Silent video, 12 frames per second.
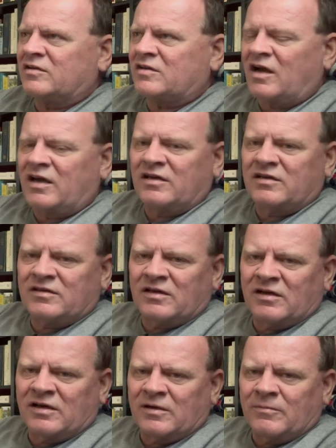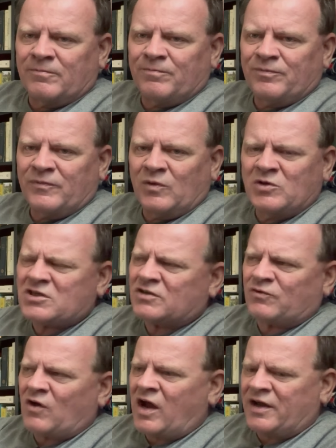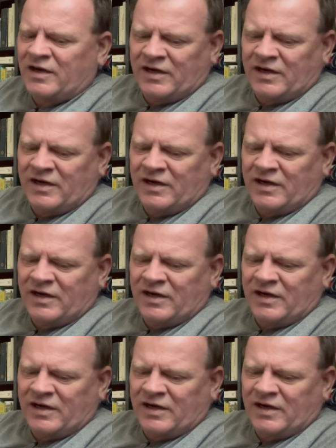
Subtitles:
tight, which is fine.